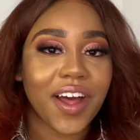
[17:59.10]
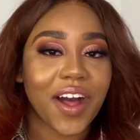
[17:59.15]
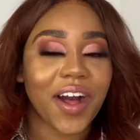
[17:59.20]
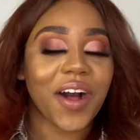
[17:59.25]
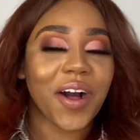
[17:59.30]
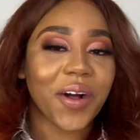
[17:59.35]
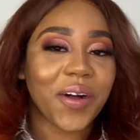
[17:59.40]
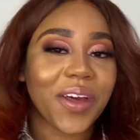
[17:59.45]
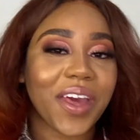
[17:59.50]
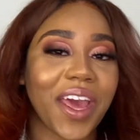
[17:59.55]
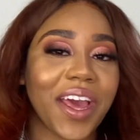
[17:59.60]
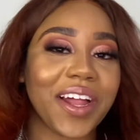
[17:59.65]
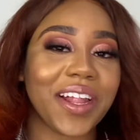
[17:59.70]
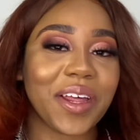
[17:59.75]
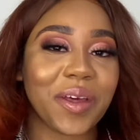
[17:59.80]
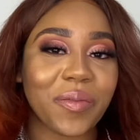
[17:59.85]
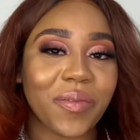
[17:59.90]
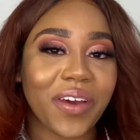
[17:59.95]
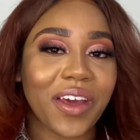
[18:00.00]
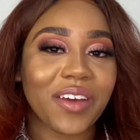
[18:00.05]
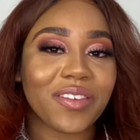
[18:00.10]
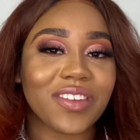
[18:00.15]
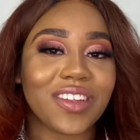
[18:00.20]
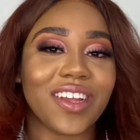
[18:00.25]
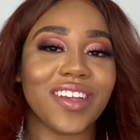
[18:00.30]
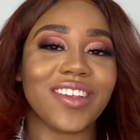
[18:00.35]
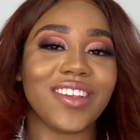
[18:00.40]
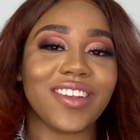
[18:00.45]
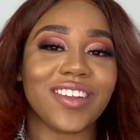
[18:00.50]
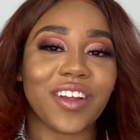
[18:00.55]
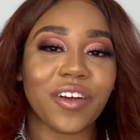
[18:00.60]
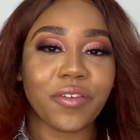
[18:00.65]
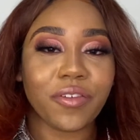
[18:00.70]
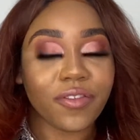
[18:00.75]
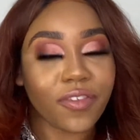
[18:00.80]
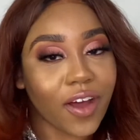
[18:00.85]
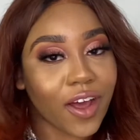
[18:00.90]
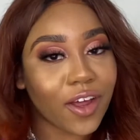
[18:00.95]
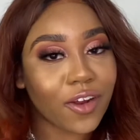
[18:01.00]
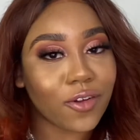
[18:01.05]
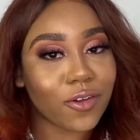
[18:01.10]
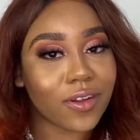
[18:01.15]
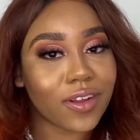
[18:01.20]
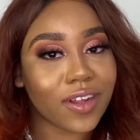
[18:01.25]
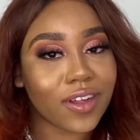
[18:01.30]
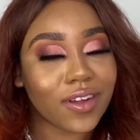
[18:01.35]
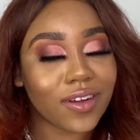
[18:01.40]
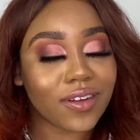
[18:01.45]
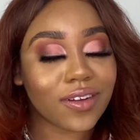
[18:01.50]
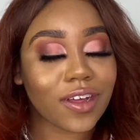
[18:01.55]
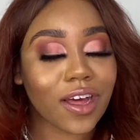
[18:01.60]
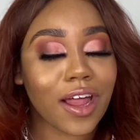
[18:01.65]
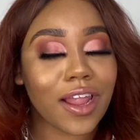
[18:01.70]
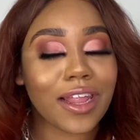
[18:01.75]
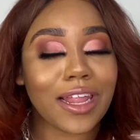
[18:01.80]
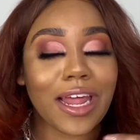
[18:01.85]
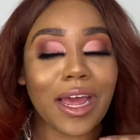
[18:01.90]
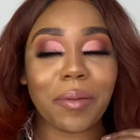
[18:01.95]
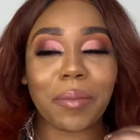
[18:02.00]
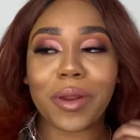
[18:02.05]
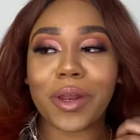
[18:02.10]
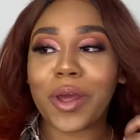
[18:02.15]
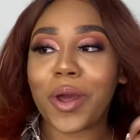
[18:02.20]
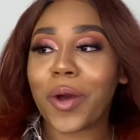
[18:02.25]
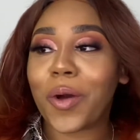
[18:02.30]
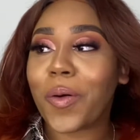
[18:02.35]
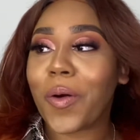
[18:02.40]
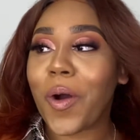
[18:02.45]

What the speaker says: Okay, Glam Babes, this is the final look. Let me know